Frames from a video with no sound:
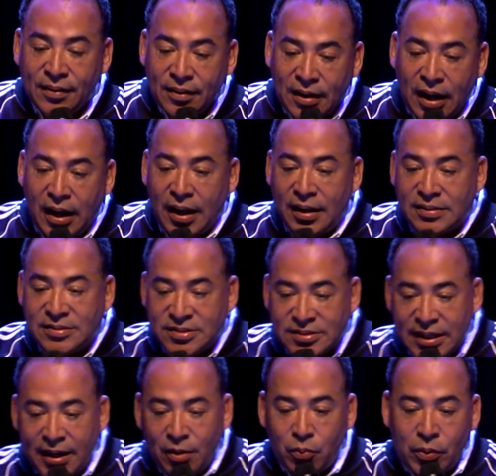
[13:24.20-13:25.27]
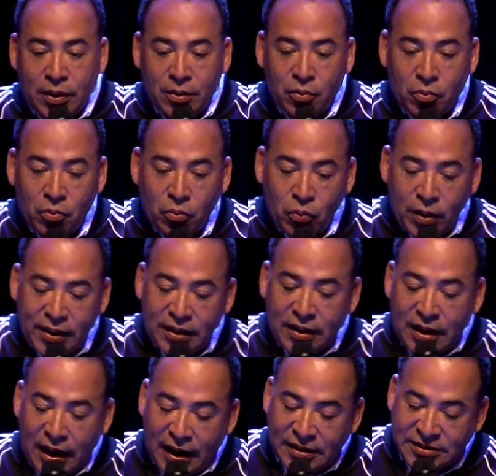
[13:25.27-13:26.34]
God said. What, what did
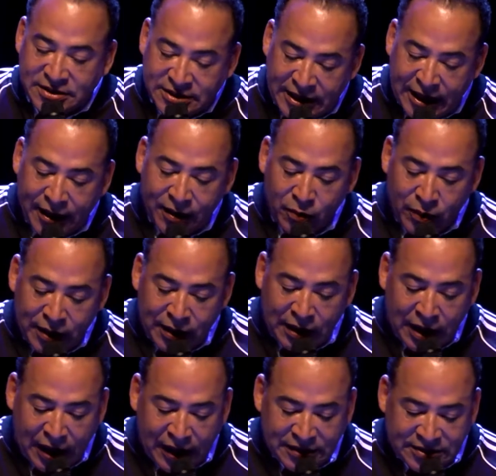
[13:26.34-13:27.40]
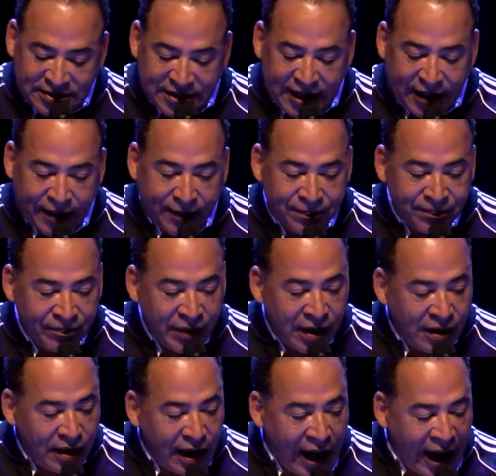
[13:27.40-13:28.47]
God say? What did God say?
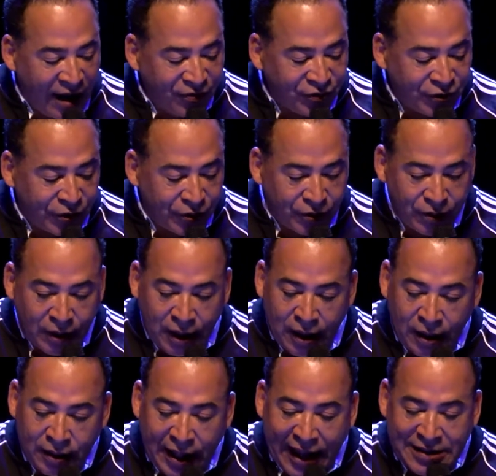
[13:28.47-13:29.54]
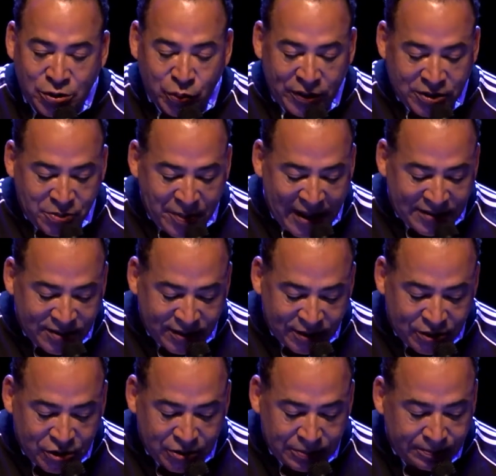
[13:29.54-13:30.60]
After uh, last week's
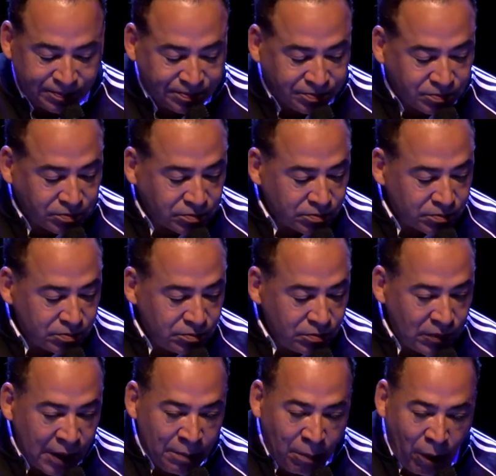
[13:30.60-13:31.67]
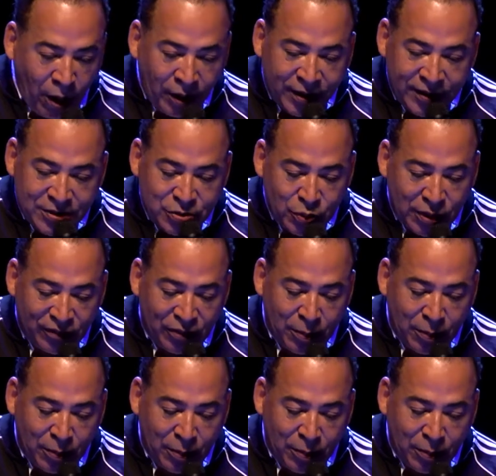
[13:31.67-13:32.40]
message, Marcus, one of